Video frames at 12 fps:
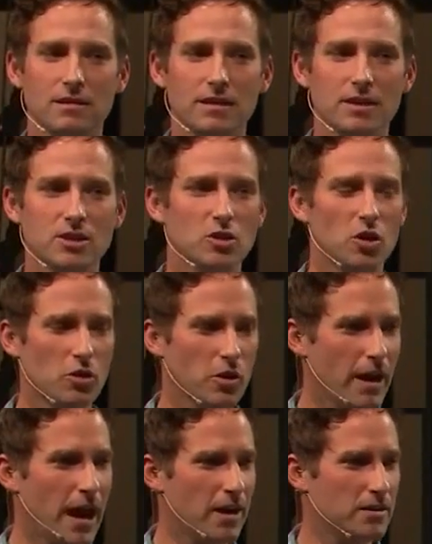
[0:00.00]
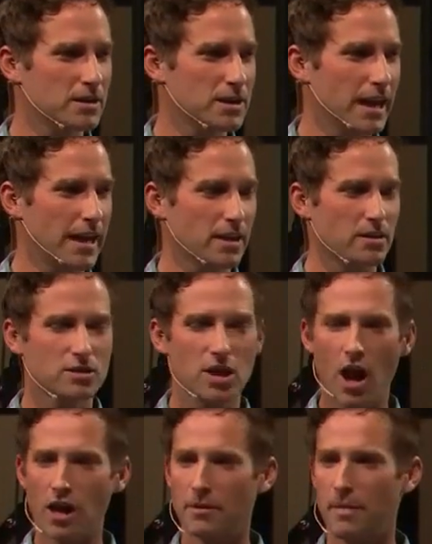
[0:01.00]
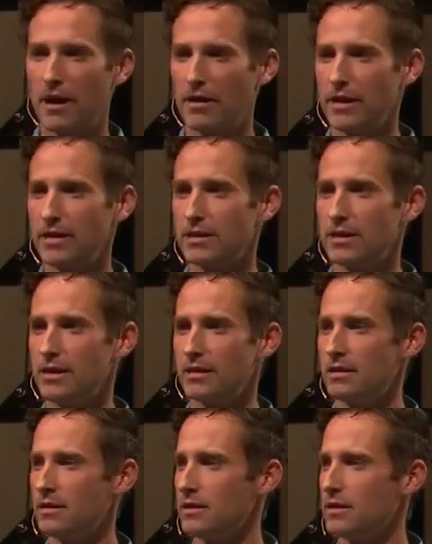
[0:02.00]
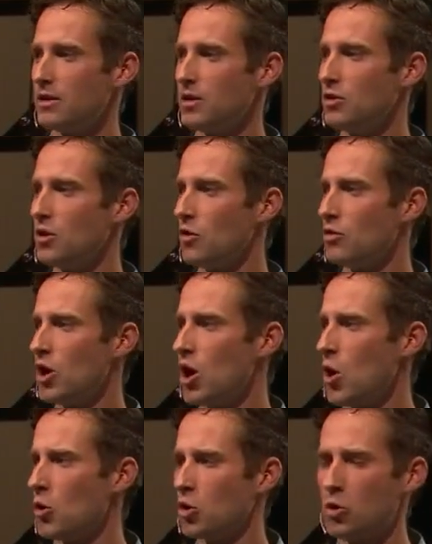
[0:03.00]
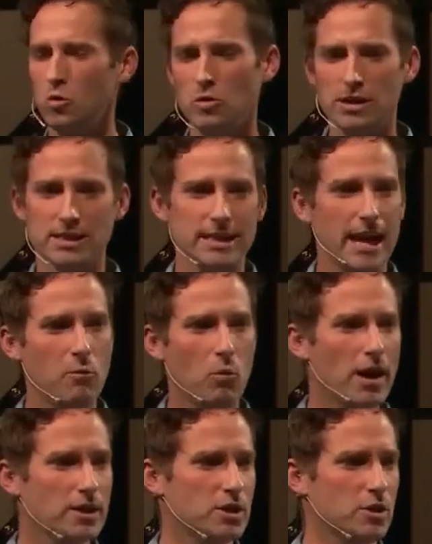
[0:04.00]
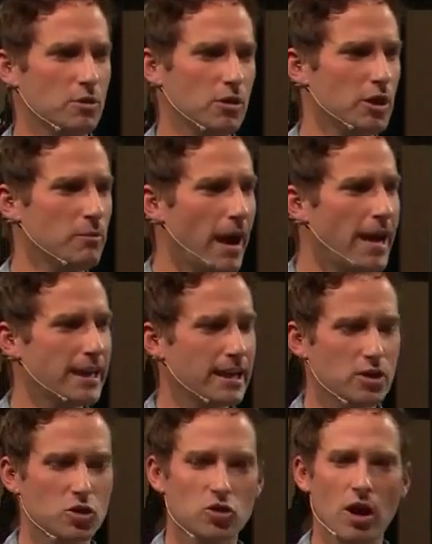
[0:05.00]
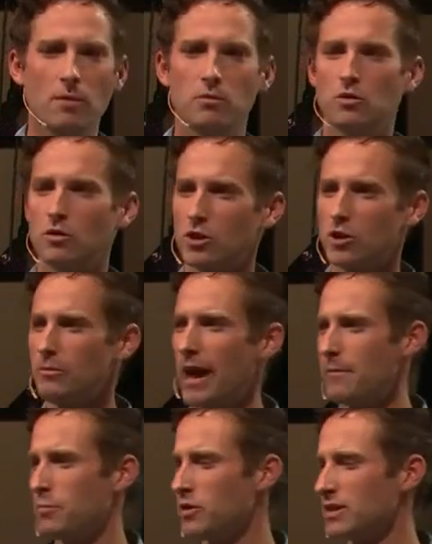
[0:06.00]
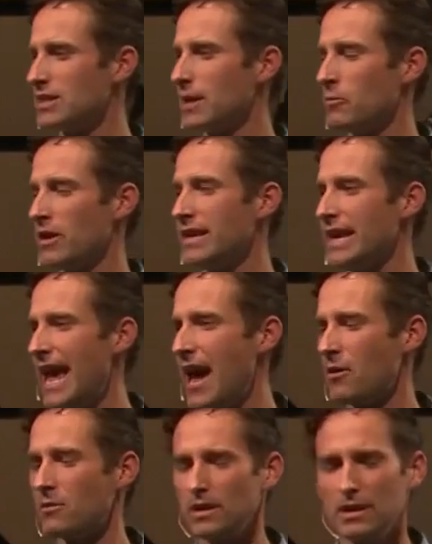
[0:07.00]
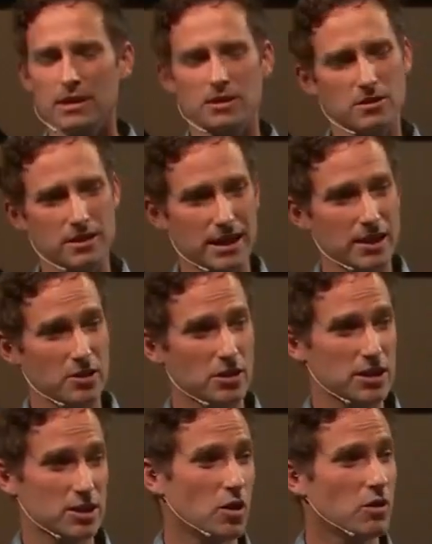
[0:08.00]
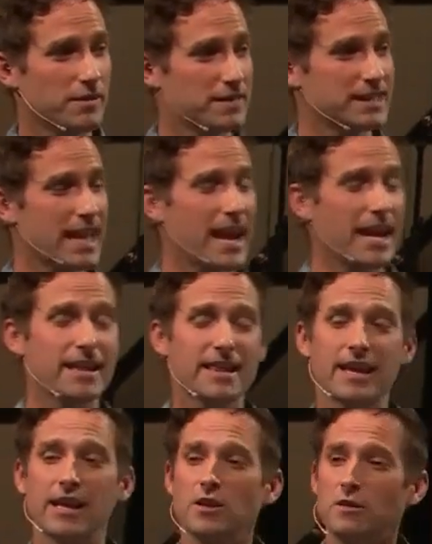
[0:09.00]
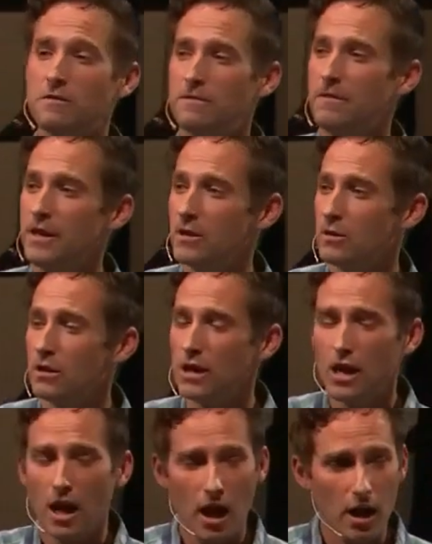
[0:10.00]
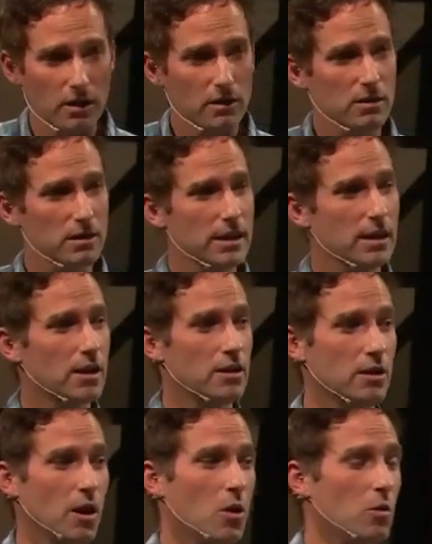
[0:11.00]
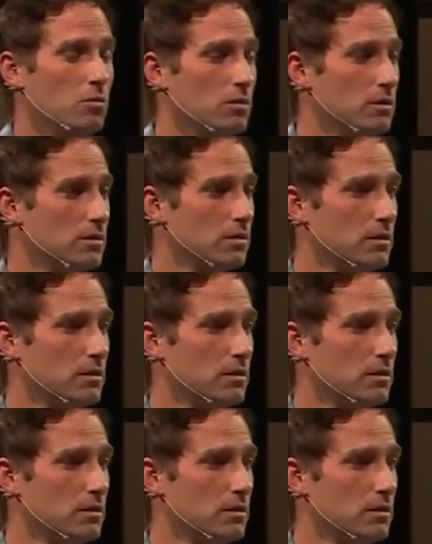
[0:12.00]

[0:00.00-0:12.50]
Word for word: is you don't know how to like talk about it and you don't know who to say what to or you might get in trouble or you might put someone down so then you just don't even say anything and you feel utterly alone